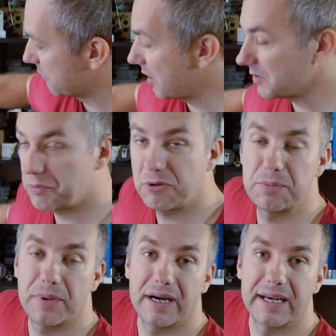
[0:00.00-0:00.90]
Raspberry
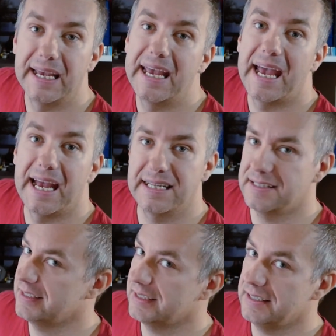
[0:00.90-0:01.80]
Pi and
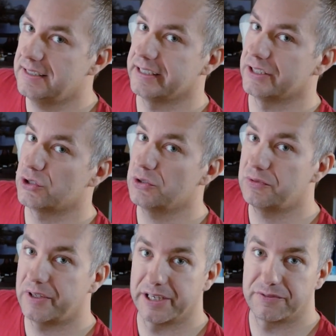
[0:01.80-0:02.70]

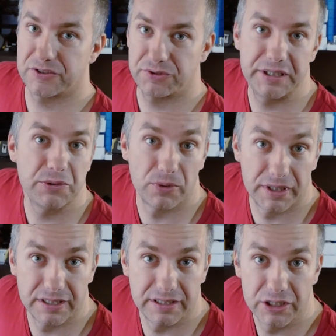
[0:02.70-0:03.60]

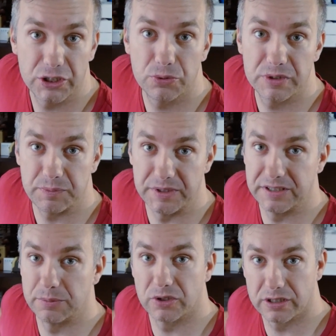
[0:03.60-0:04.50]
CC2531 USB
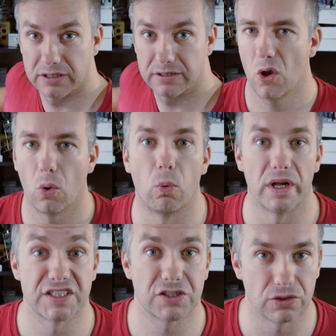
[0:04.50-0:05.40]
debugger.
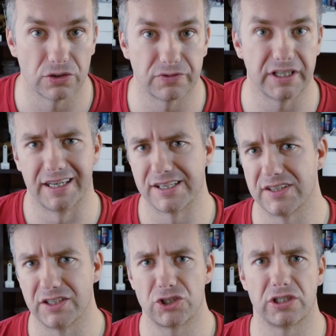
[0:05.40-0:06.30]
When Sonoff guys
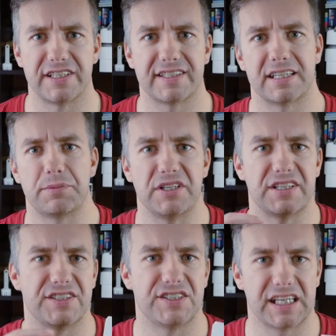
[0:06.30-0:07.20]
initially sent me
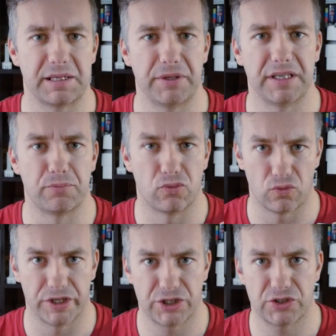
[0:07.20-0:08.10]
the Zigbee
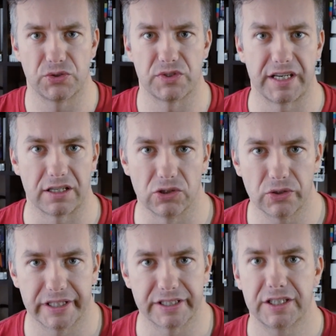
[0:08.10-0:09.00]
bridge to take a
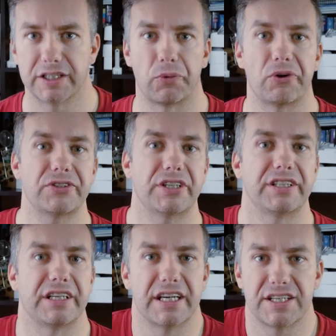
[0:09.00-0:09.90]
look at, there weren't
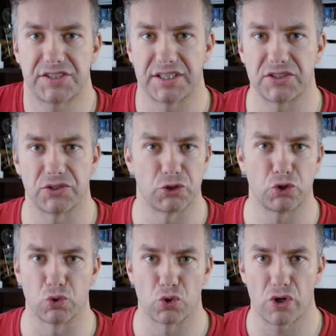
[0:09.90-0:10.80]
any sensors
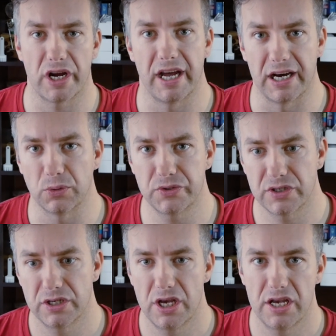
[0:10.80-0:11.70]
to try out,
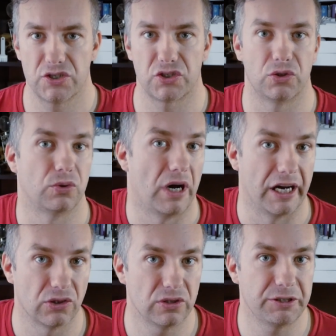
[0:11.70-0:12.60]
so
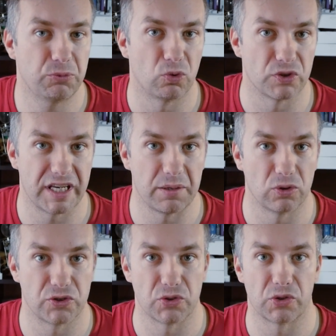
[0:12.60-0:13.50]
I only was
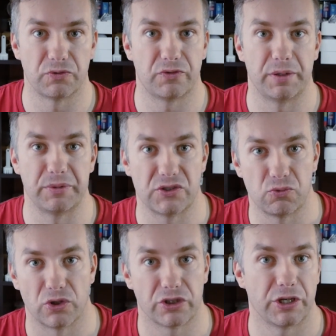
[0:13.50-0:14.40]
able to confirm it's
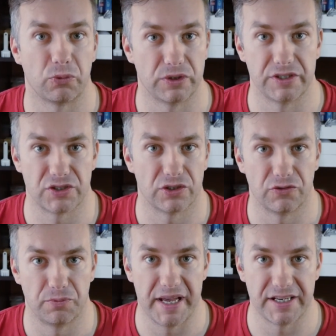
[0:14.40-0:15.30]
working with the
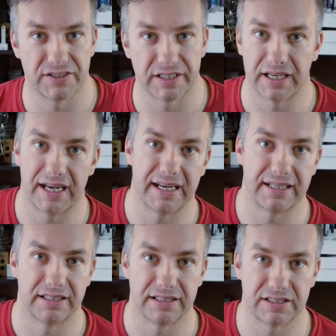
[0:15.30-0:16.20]
Sonoff Basic
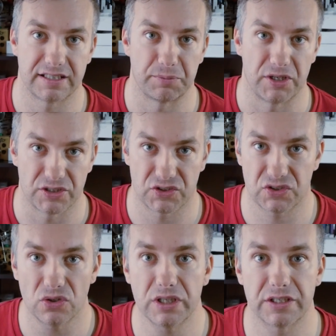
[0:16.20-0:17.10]
and a smart
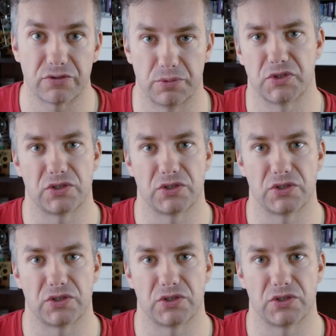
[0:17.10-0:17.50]
socket from